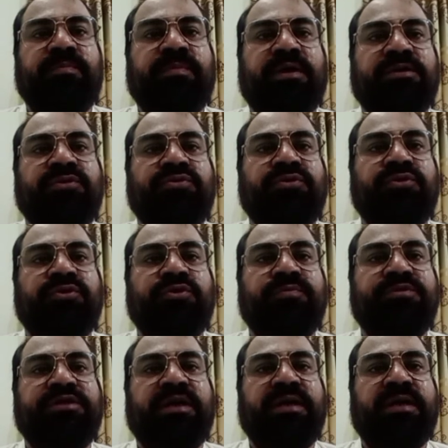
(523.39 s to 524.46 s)
my YouTube
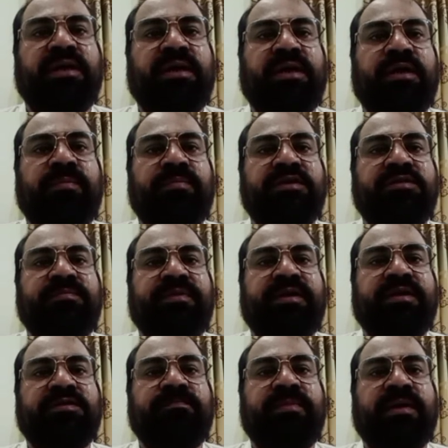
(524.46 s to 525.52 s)
channel and must
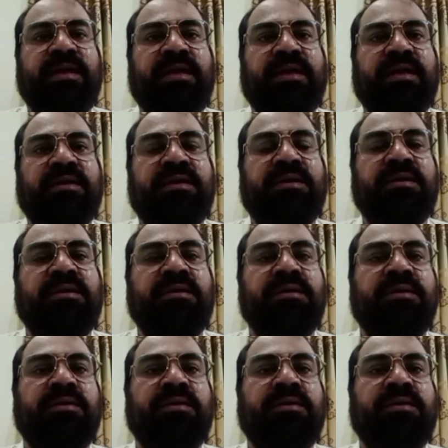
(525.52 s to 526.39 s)
press bell icon